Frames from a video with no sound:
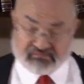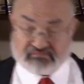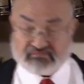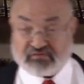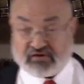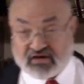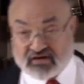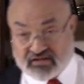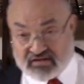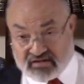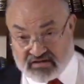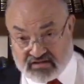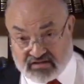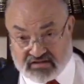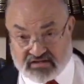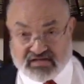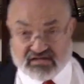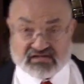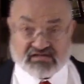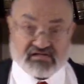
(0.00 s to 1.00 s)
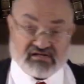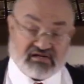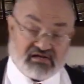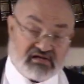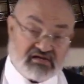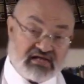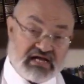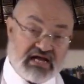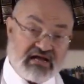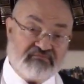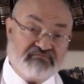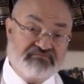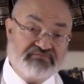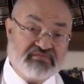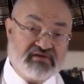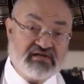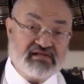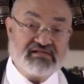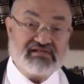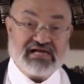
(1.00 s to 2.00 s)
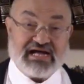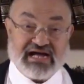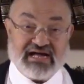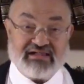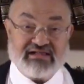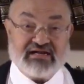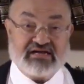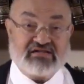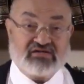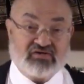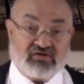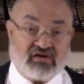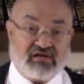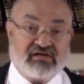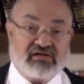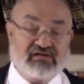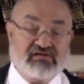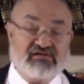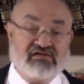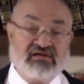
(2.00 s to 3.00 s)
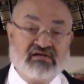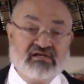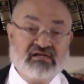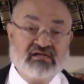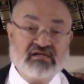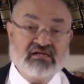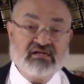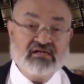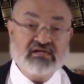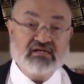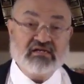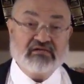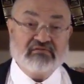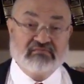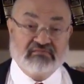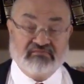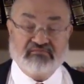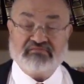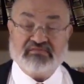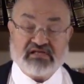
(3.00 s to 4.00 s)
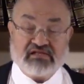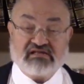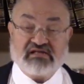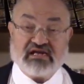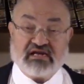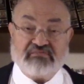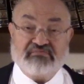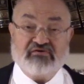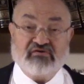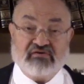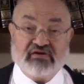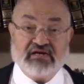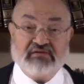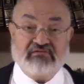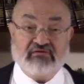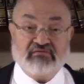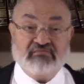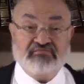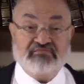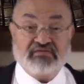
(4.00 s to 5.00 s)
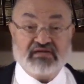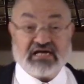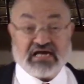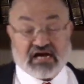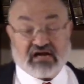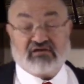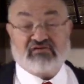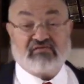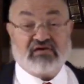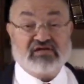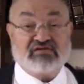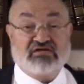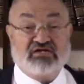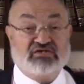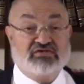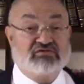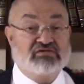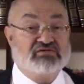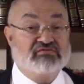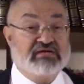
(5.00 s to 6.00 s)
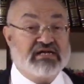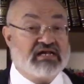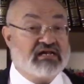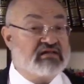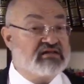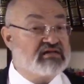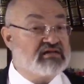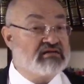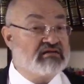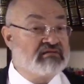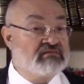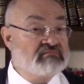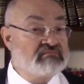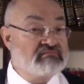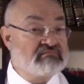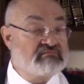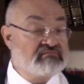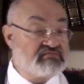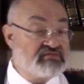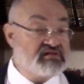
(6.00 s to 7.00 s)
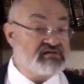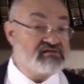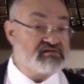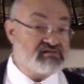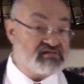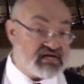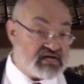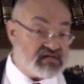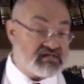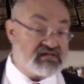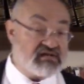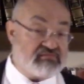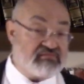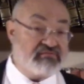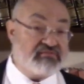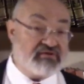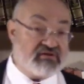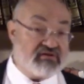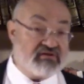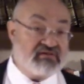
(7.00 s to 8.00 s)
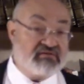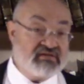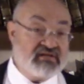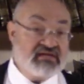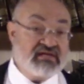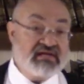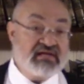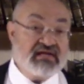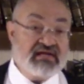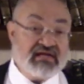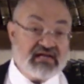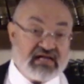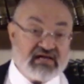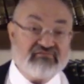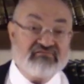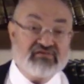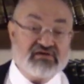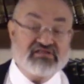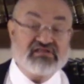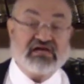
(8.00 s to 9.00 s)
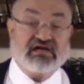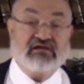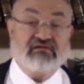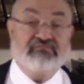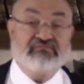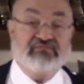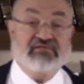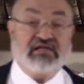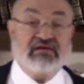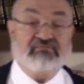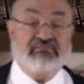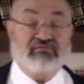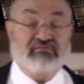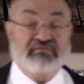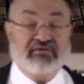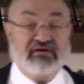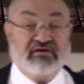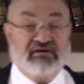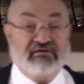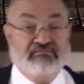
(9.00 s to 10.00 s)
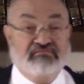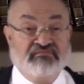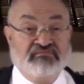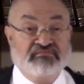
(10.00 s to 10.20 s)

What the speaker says: part of little this, little that, dialects, jargons, instead of pure Hebrew, characterized the Jewish reality in the Second Temple period and after the Second Temple period.